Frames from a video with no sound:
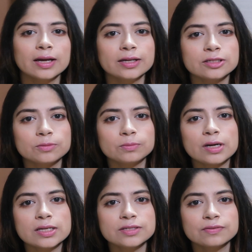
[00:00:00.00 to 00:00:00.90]
I had to
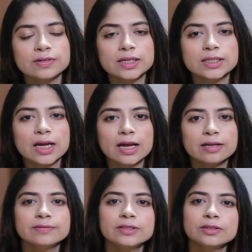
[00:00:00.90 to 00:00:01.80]
breastfeed, I
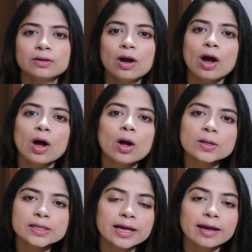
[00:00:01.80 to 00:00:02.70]
had to
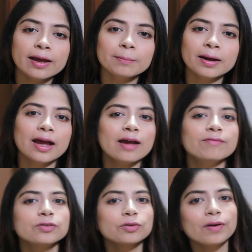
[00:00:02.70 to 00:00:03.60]
hold him, I
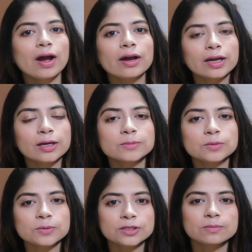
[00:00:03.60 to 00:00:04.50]
had to rock him to
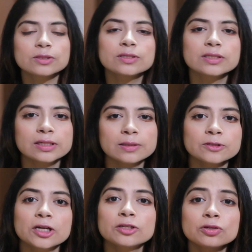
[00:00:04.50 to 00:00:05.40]
put him to sleep.
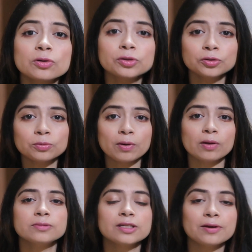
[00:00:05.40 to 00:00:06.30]
I know you
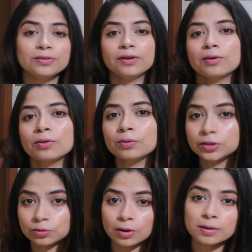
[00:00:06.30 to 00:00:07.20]
moms out there who are
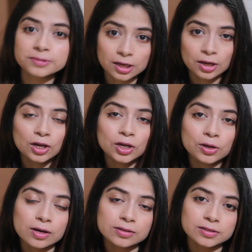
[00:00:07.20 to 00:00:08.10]
new moms,
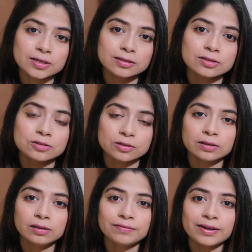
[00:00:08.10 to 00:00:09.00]
you understand the
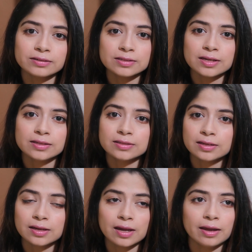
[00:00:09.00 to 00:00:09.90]
struggle of
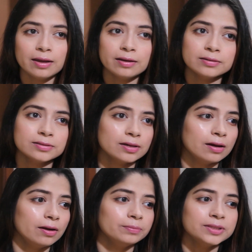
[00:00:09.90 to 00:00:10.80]
exercising
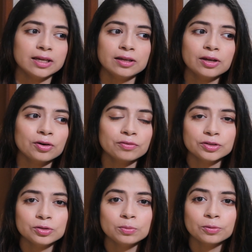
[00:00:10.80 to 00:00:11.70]
and taking care of a
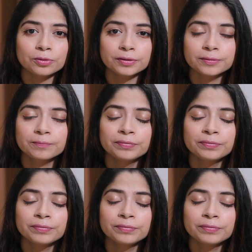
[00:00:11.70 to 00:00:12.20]
newborn,